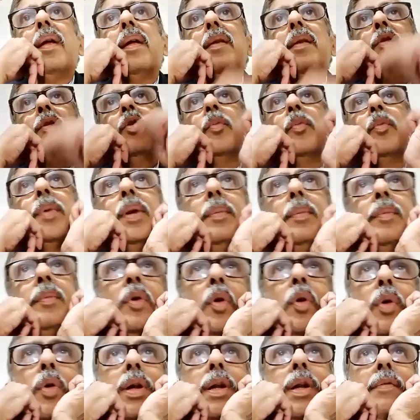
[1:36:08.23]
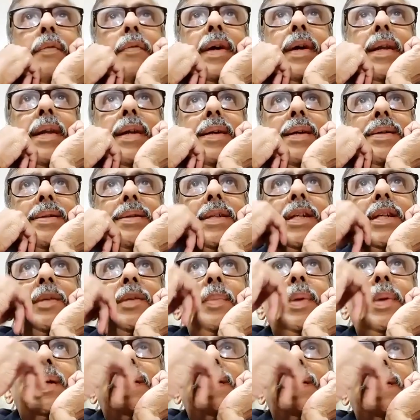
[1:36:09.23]
Supreme Court in various
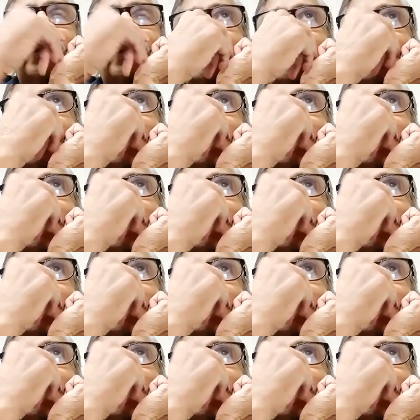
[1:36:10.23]
judgments